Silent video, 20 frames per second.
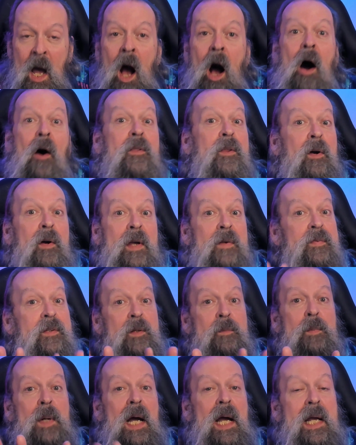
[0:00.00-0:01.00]
Although if you're
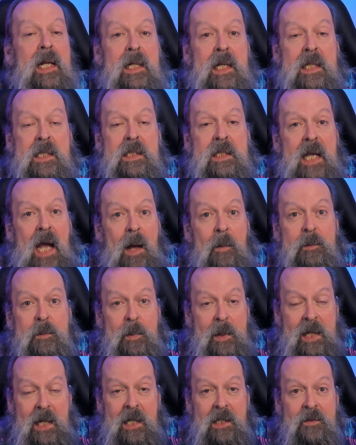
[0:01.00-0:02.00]
buying a scalped
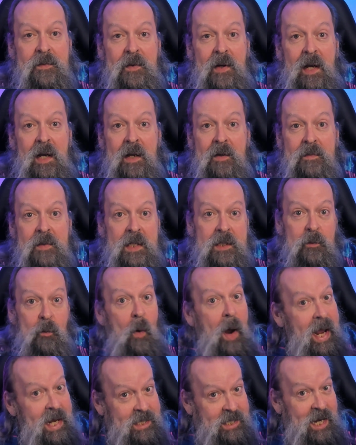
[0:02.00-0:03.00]
PS5, it's
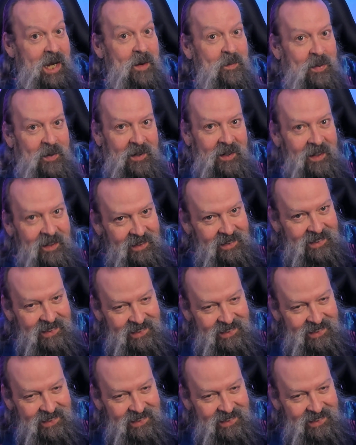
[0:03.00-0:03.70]
way cheaper.